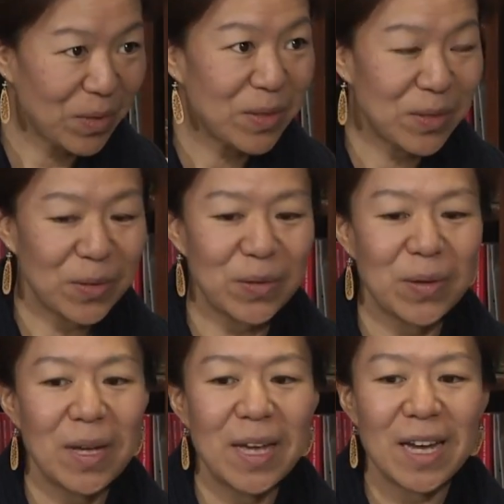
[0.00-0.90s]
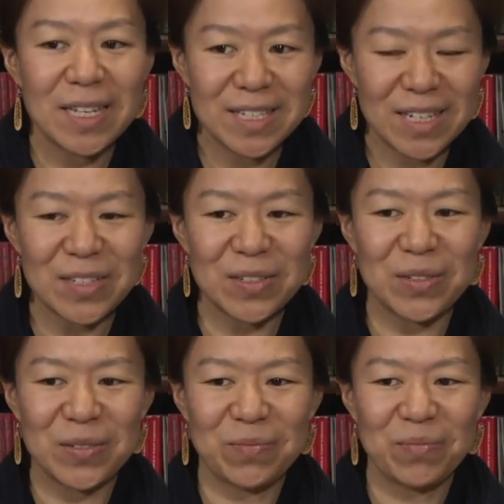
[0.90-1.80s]
So I just,
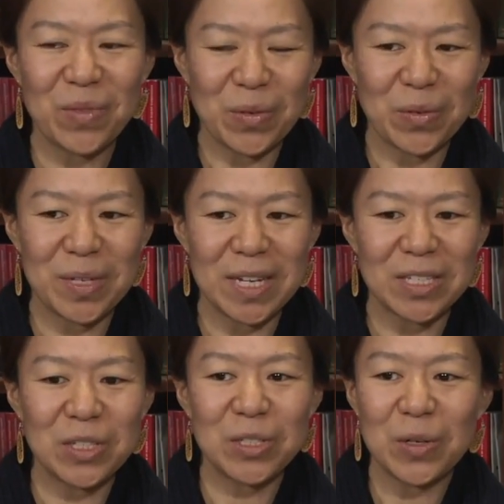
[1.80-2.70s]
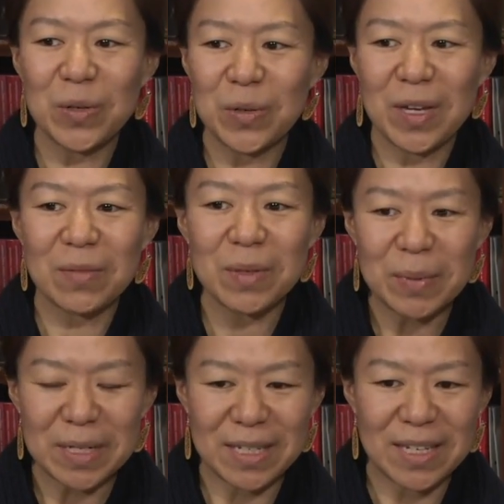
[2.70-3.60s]
you know, can show
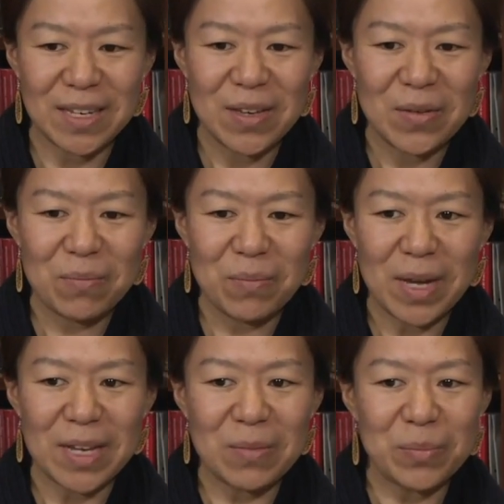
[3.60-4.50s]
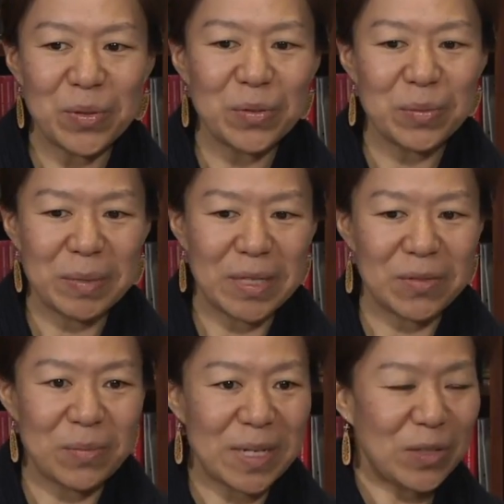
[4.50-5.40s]
everybody my improvement,
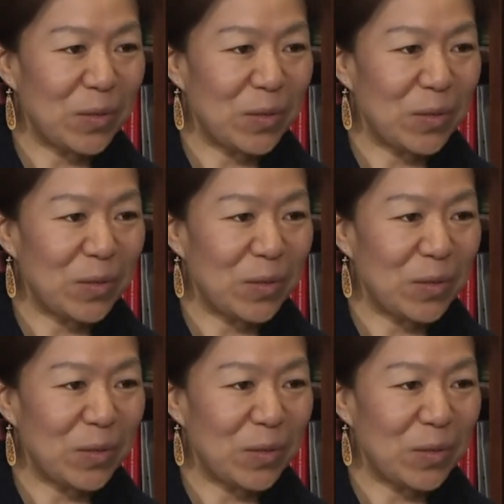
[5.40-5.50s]
very